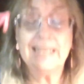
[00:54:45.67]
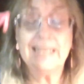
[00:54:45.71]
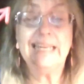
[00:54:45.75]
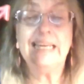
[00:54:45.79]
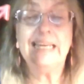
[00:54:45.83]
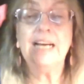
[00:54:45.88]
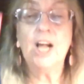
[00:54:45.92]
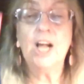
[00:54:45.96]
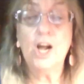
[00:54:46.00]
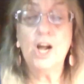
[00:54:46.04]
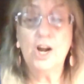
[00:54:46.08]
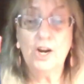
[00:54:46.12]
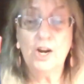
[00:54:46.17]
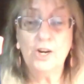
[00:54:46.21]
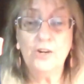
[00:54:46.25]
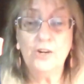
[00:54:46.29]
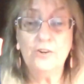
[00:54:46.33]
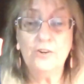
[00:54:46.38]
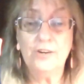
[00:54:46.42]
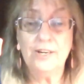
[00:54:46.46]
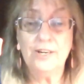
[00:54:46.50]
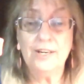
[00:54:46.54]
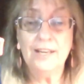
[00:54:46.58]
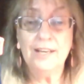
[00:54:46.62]
to hit
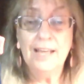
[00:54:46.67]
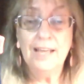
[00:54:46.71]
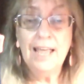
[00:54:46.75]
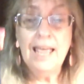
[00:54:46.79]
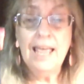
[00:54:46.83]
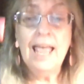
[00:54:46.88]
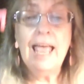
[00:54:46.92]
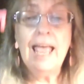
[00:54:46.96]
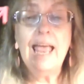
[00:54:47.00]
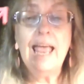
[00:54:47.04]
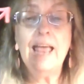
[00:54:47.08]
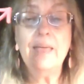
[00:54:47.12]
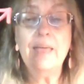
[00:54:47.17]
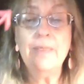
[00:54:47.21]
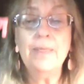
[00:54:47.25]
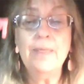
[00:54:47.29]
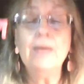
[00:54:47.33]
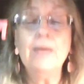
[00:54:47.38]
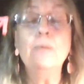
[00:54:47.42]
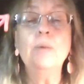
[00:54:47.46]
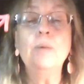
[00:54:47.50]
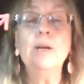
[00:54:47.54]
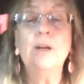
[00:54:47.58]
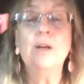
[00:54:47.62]
100. And
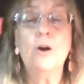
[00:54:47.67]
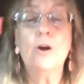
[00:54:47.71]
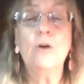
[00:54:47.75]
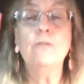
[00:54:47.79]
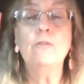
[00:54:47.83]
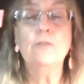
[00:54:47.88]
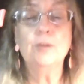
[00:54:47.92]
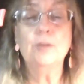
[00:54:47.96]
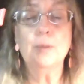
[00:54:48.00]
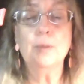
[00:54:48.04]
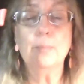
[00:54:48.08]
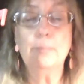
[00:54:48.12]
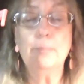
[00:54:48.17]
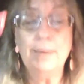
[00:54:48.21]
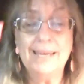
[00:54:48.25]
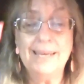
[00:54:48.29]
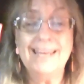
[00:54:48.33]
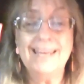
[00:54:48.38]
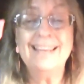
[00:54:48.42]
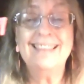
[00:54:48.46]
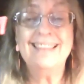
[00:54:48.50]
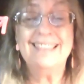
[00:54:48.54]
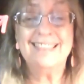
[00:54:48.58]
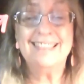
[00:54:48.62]
then we go for the
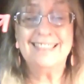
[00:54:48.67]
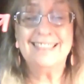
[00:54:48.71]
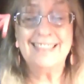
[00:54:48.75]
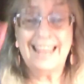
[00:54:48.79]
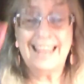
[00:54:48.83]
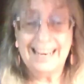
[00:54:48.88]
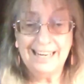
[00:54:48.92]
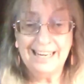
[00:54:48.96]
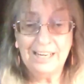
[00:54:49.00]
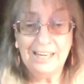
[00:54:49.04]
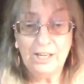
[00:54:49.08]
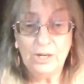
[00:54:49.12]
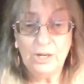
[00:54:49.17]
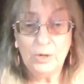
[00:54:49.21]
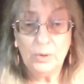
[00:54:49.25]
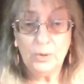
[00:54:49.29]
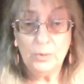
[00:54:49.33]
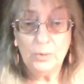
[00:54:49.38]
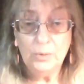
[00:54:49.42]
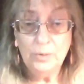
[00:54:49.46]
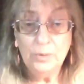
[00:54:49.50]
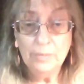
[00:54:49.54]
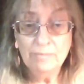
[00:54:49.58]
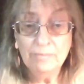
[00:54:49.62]
big thank
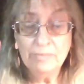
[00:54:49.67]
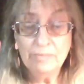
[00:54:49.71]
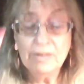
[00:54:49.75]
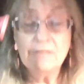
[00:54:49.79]
you,